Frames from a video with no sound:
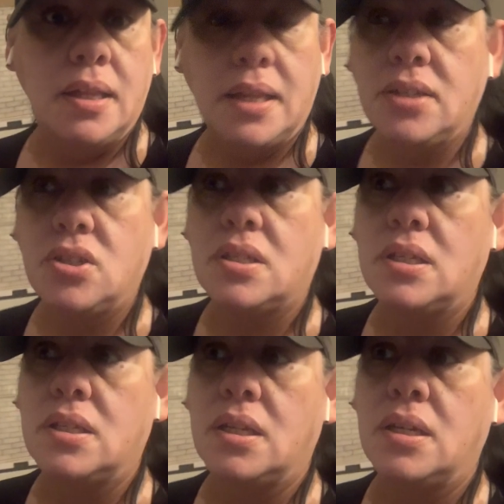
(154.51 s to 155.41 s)
not just
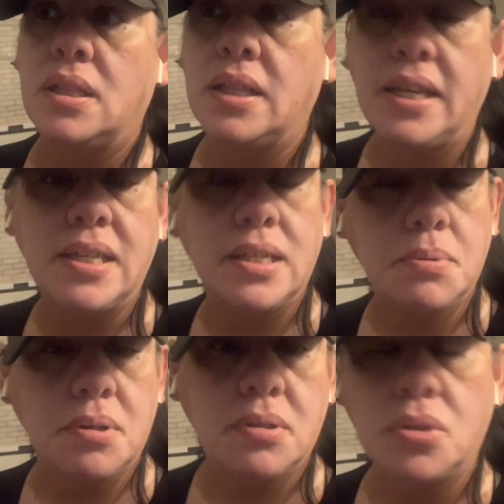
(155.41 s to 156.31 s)
in the late teens,
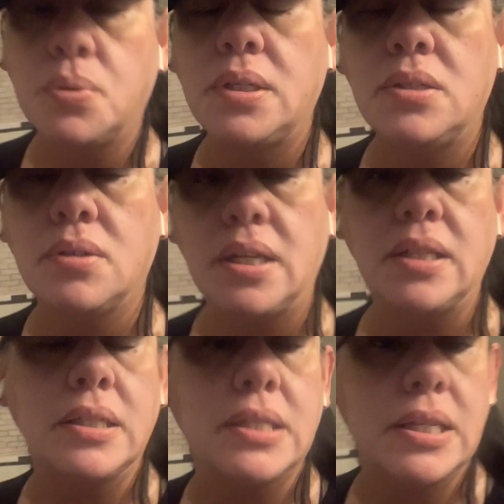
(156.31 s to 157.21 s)
but early 20s are
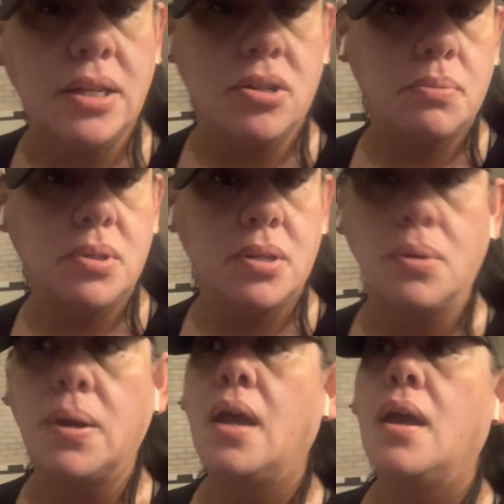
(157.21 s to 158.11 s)
getting snatched up too